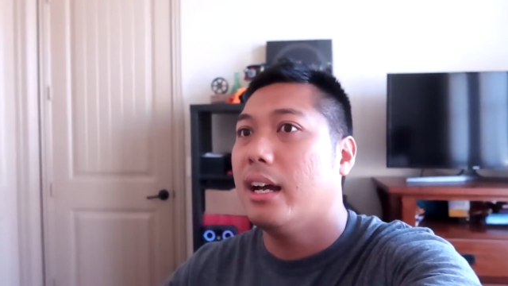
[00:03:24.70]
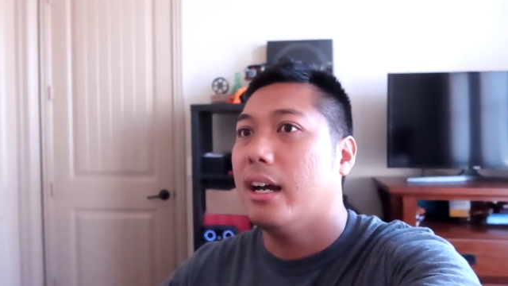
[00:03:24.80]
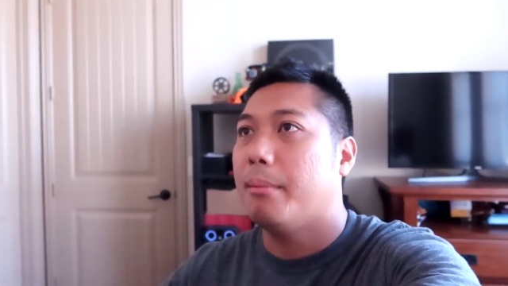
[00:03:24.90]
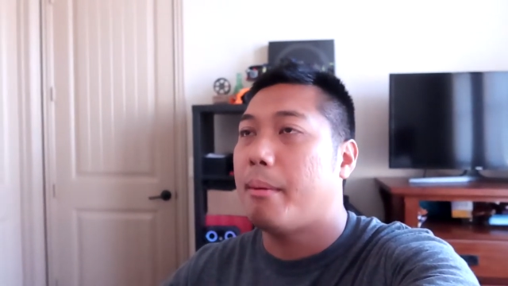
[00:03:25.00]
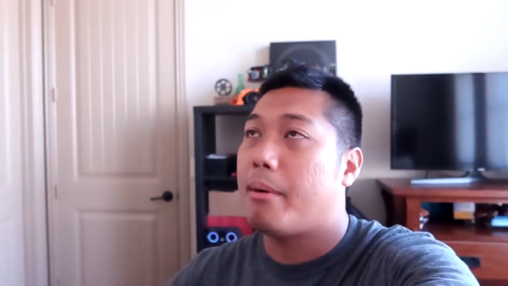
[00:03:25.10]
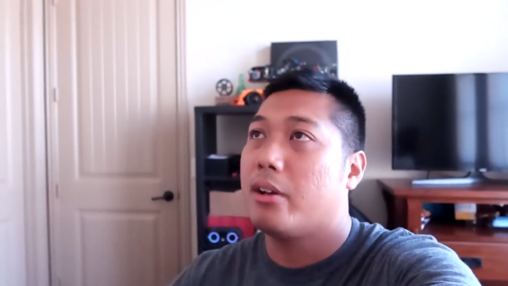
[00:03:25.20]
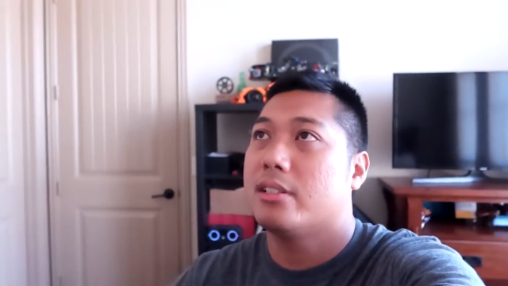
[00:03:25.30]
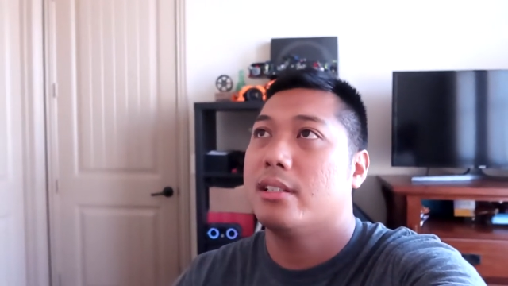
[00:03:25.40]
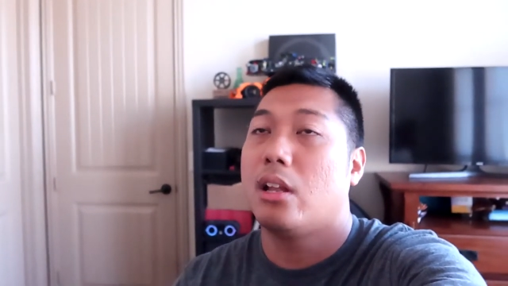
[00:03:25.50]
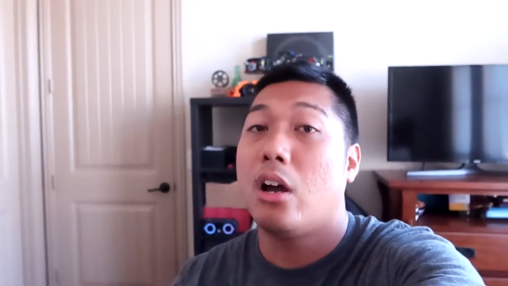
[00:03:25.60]
uh, my
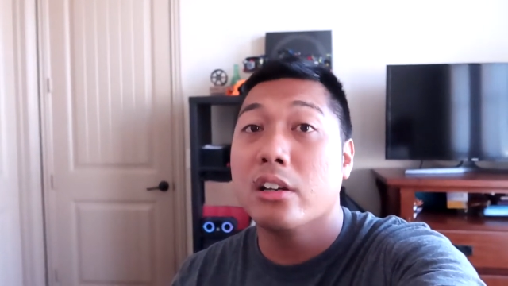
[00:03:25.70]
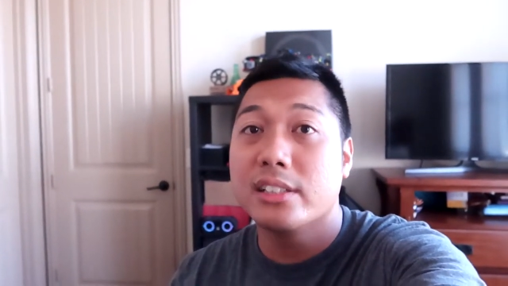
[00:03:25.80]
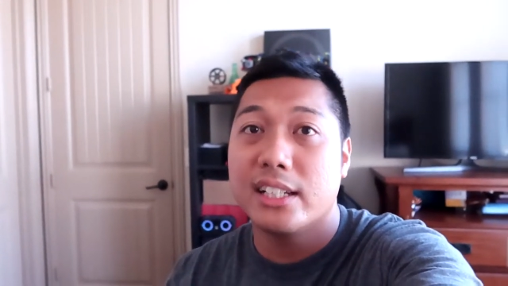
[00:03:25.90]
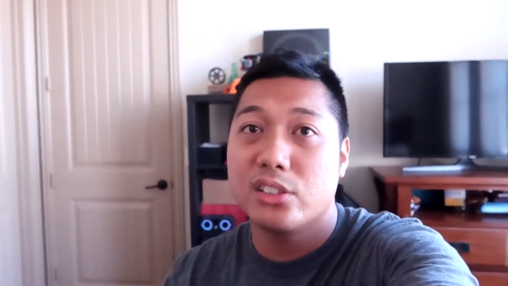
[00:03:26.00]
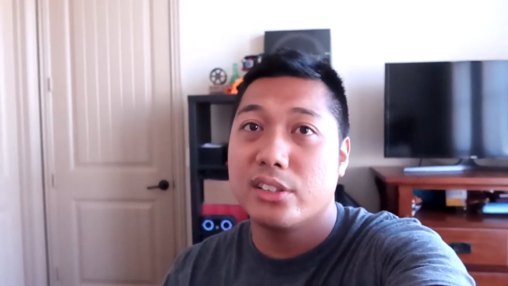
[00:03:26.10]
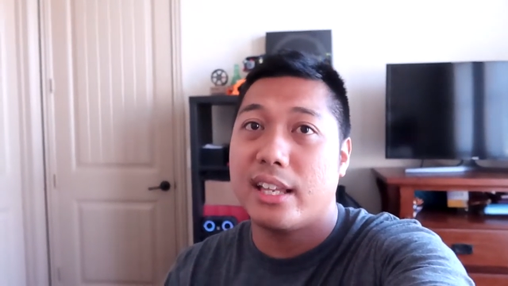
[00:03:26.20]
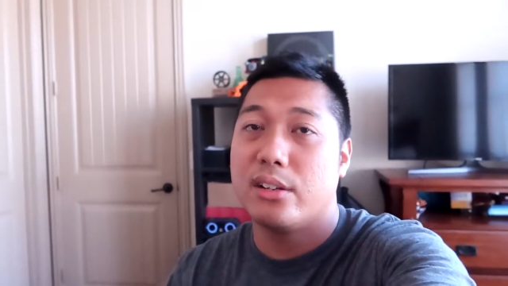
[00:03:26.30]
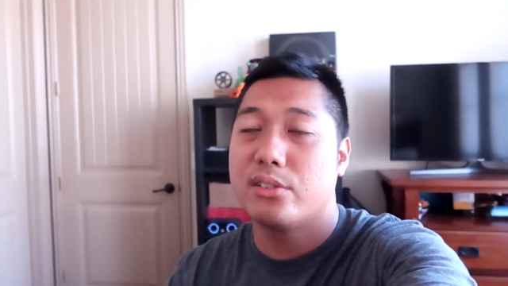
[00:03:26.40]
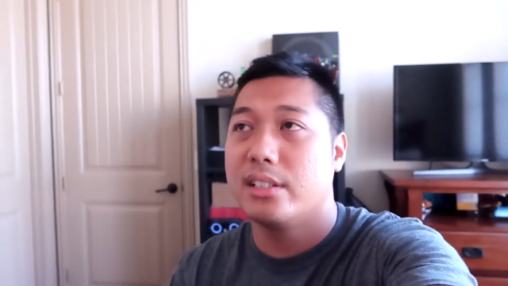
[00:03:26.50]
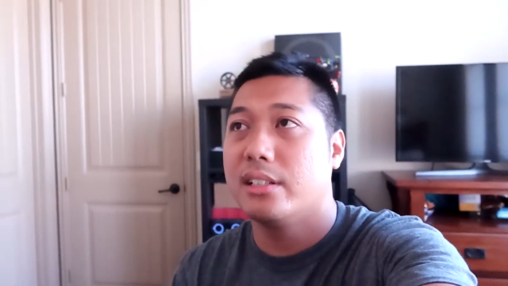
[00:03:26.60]
boss's Long's S two
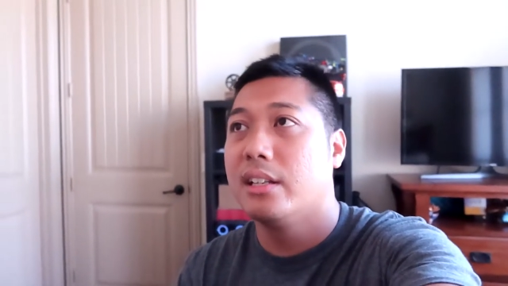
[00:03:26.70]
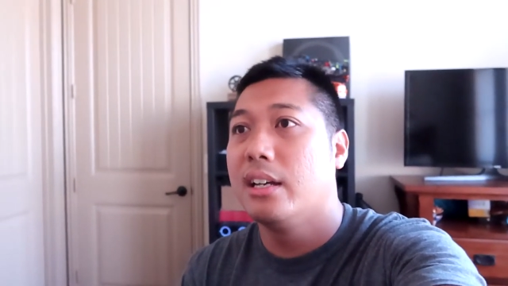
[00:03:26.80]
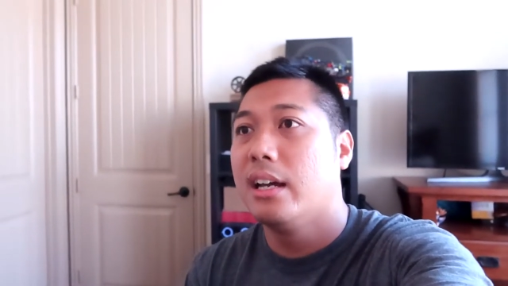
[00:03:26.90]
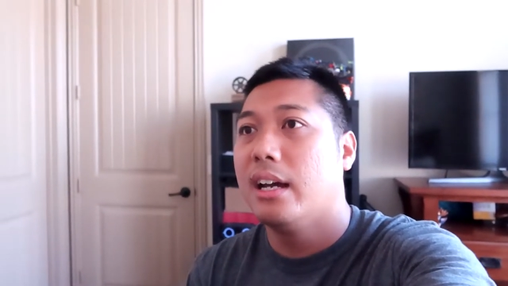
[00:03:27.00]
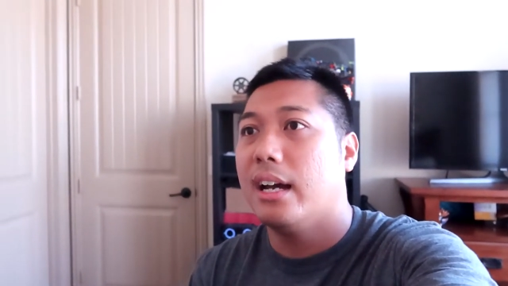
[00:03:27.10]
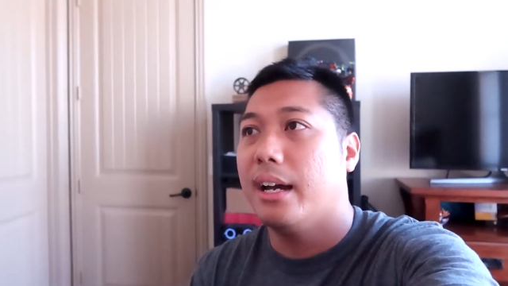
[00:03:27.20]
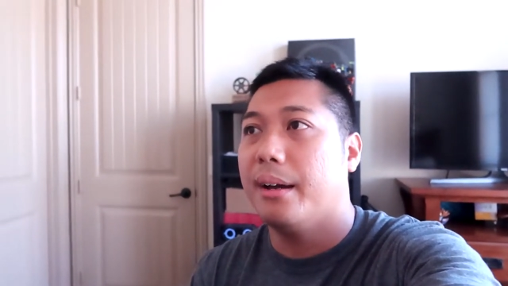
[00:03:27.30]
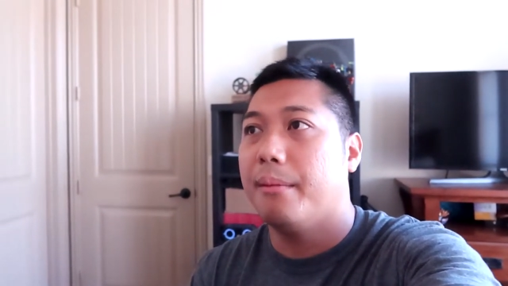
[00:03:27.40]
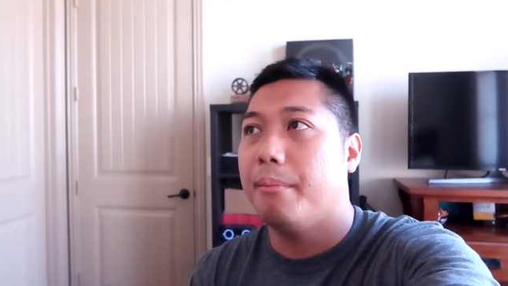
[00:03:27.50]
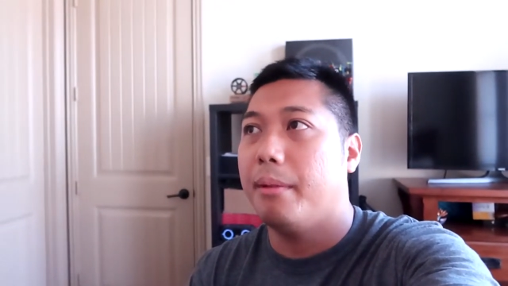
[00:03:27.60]
thousand,
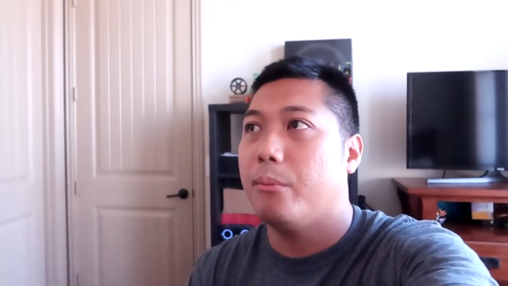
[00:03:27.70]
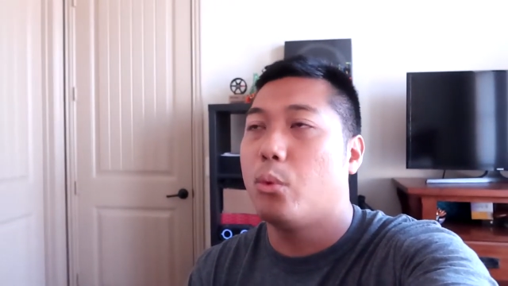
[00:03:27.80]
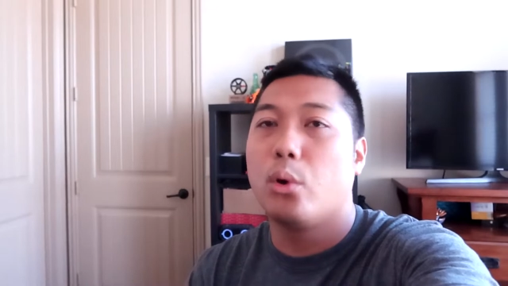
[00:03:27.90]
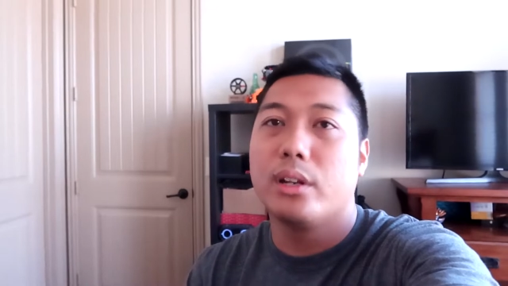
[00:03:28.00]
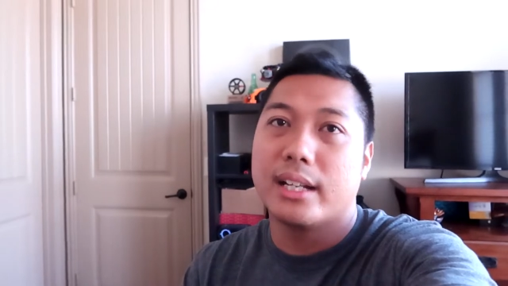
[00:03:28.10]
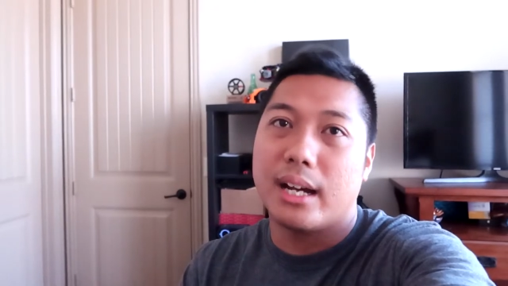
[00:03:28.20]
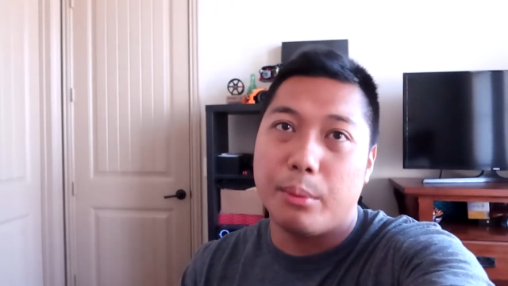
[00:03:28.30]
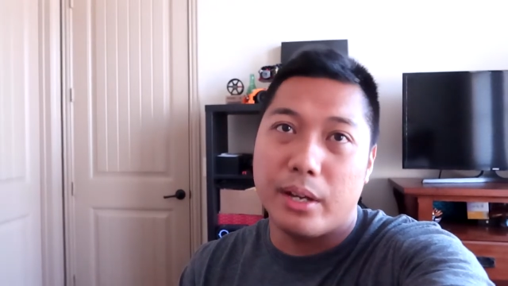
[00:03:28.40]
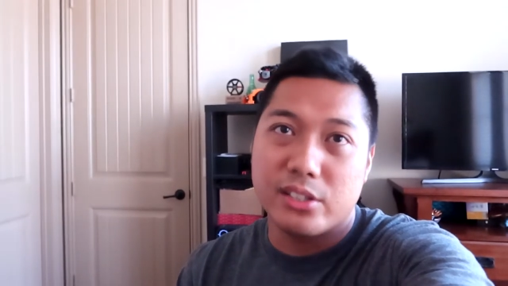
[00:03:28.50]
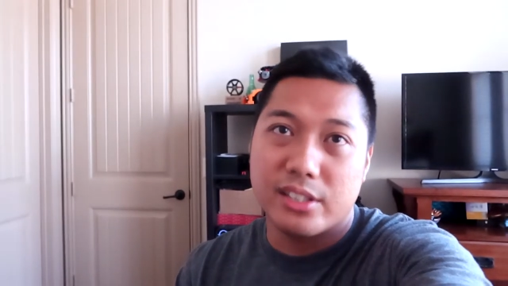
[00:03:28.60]
um, rode in a
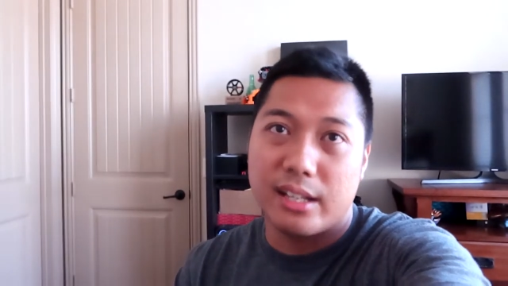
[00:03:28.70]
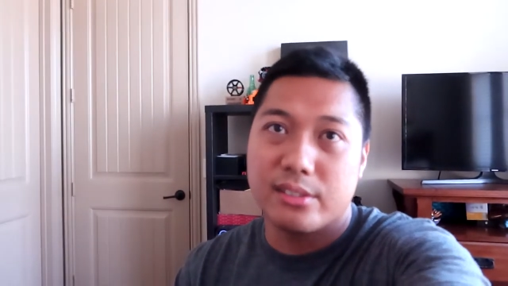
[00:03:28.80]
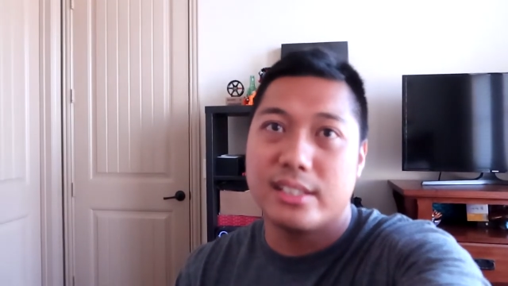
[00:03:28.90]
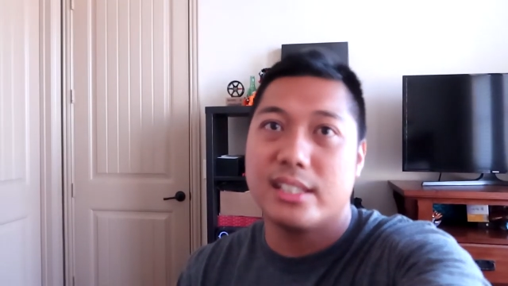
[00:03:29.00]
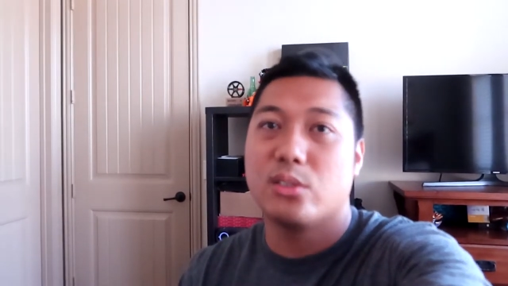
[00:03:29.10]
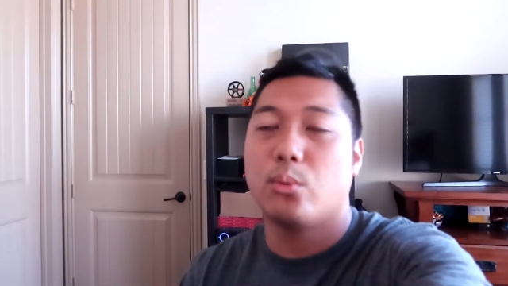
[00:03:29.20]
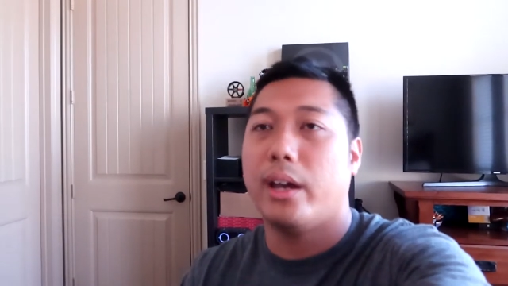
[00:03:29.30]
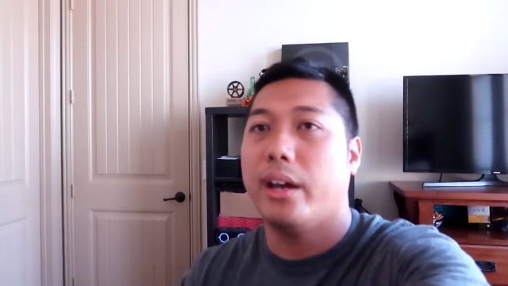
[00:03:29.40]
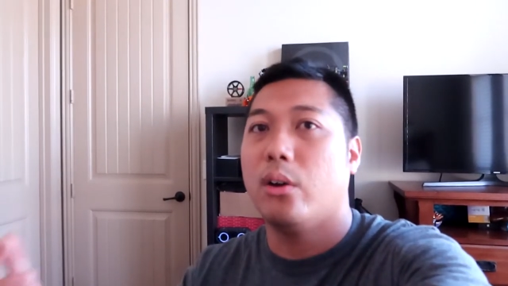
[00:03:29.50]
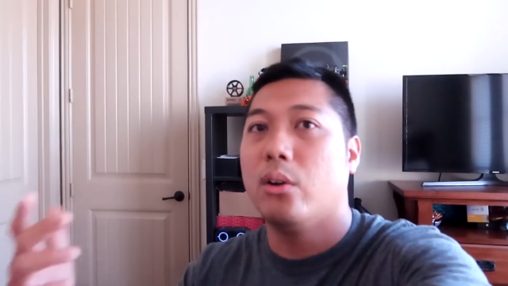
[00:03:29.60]
couple S two thousands as
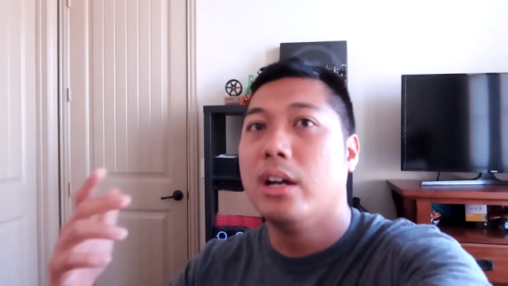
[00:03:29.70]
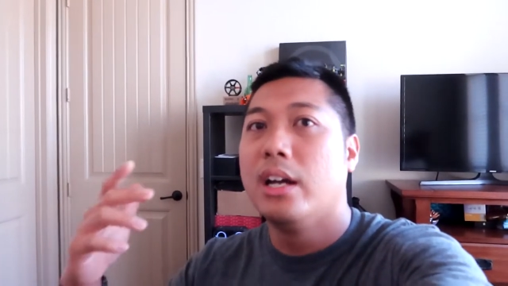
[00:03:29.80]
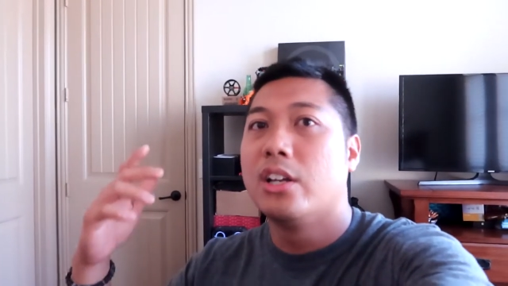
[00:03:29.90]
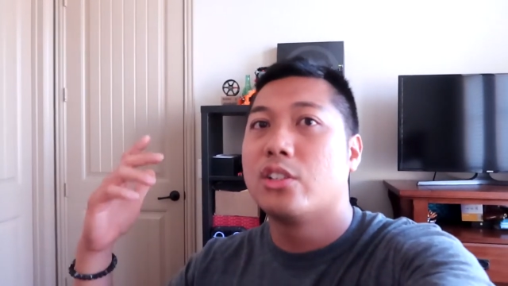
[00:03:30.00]
well.